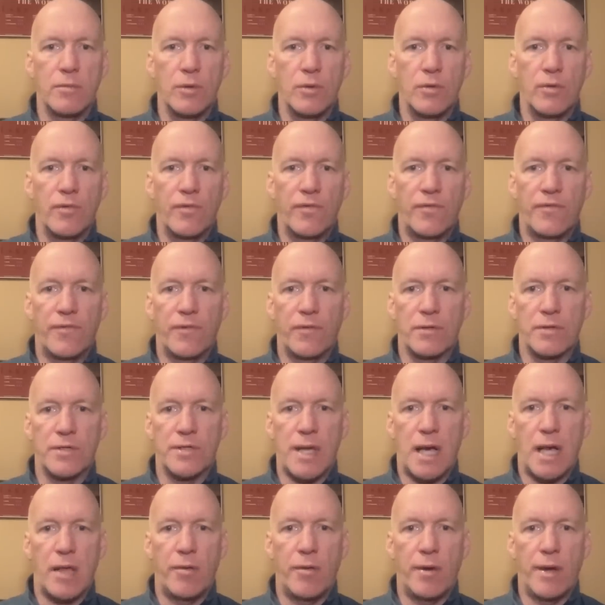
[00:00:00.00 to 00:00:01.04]
move for
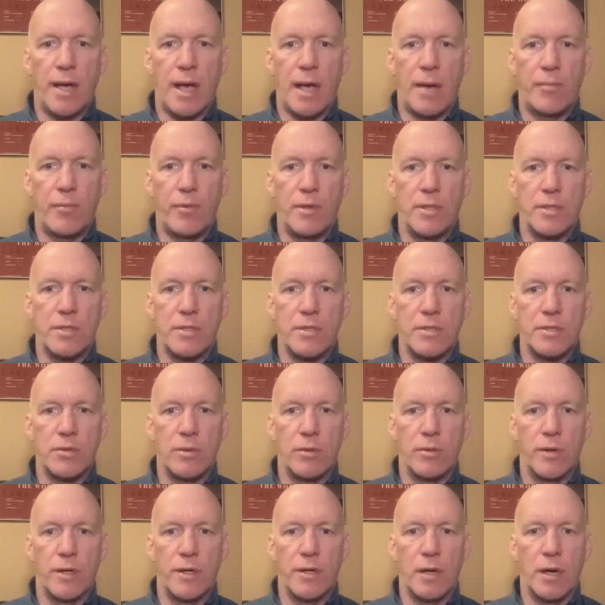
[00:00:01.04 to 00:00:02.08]
salary cap reasons
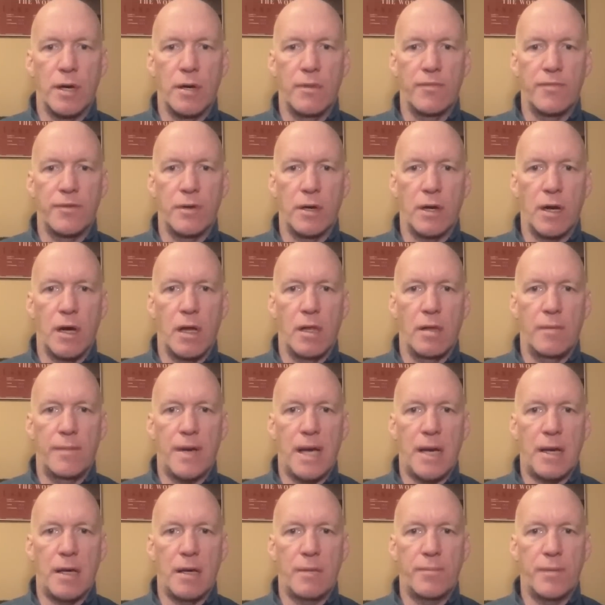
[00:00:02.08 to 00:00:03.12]
or whatnot, or if they'll call him
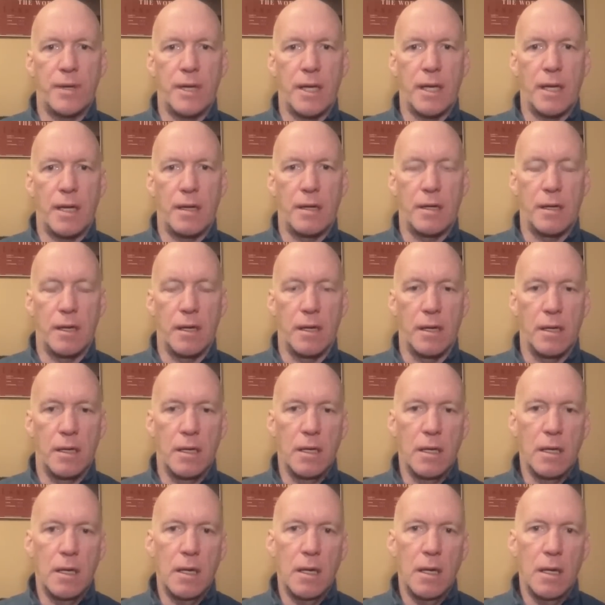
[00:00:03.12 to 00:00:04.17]
back up again
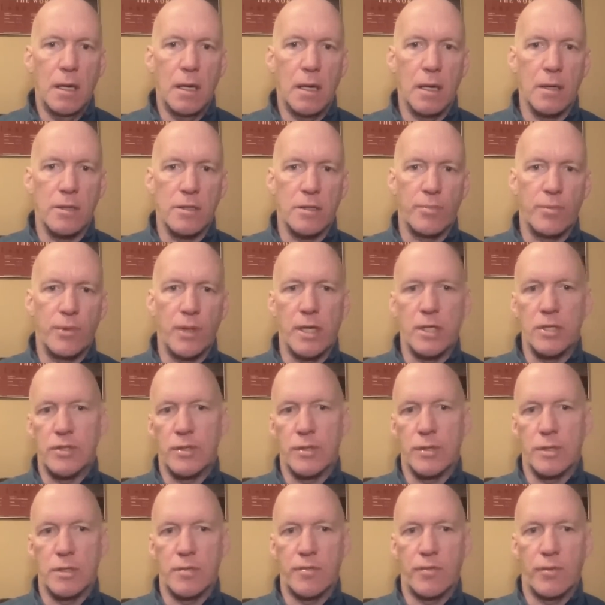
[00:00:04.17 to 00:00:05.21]
to play
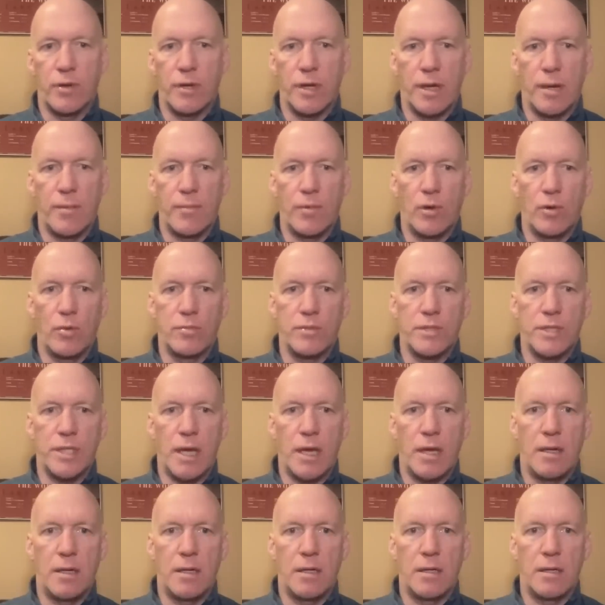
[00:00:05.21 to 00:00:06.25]
during this 4-game
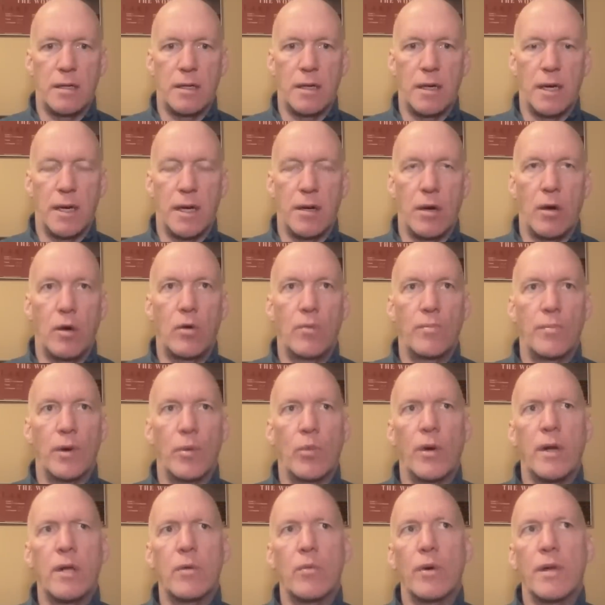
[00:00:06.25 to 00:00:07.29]
homestand at home.
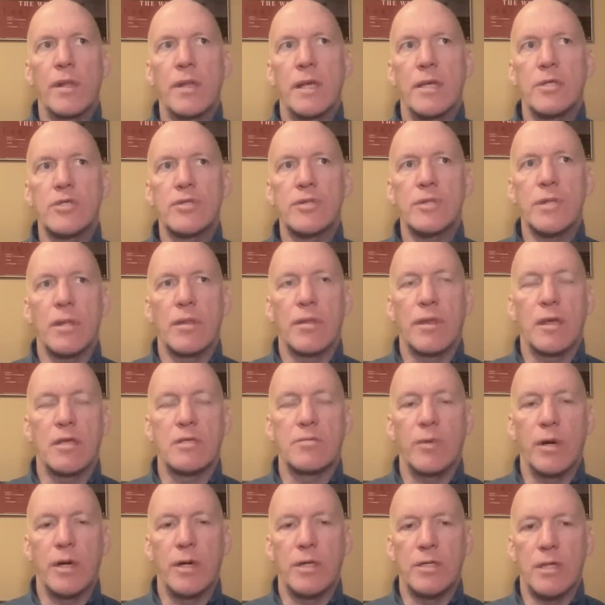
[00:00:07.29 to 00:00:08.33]
But what one of the interesting
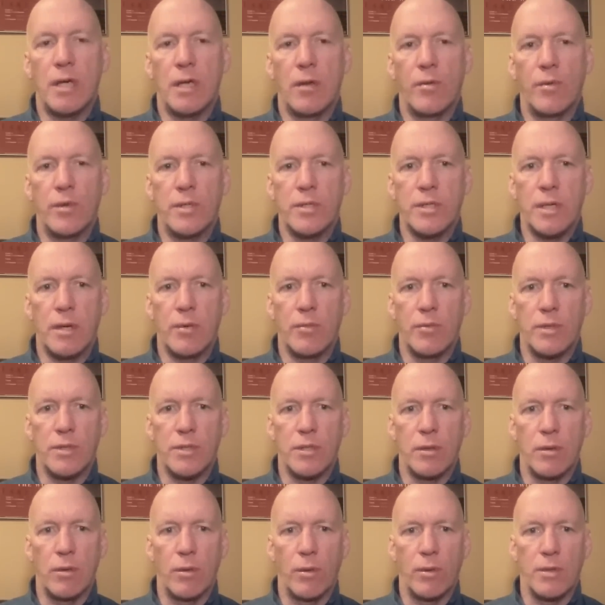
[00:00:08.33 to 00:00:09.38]
things Marty St. Louis said
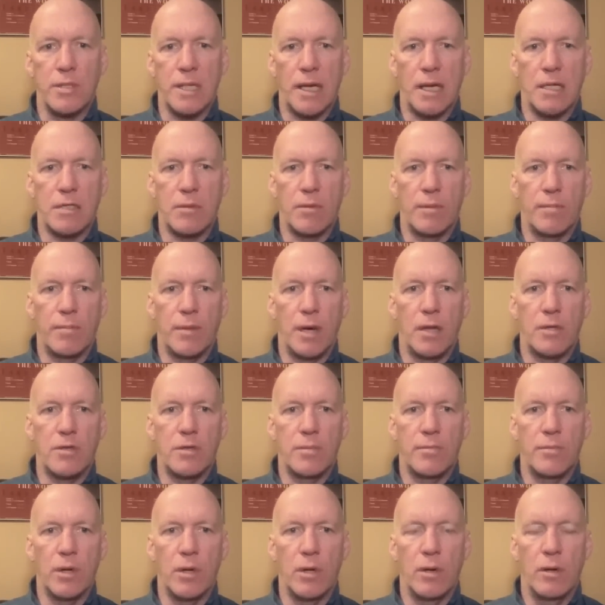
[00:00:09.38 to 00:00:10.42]
recently when he was asked about
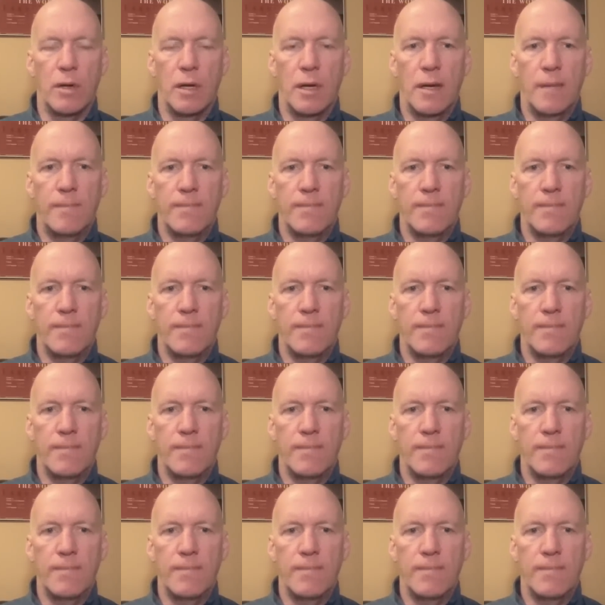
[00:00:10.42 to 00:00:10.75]
Montembeau,